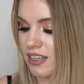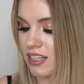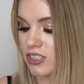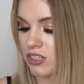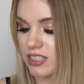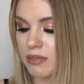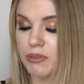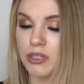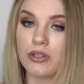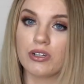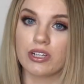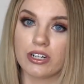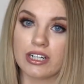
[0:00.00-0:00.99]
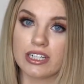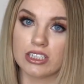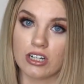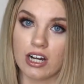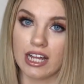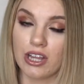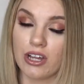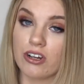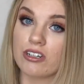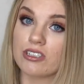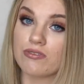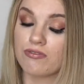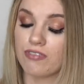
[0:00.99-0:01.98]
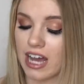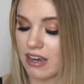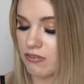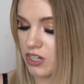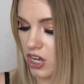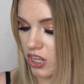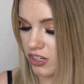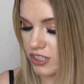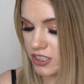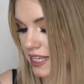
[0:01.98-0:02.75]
The Jaunté Bleu Glittering Star Eyeliner is $5.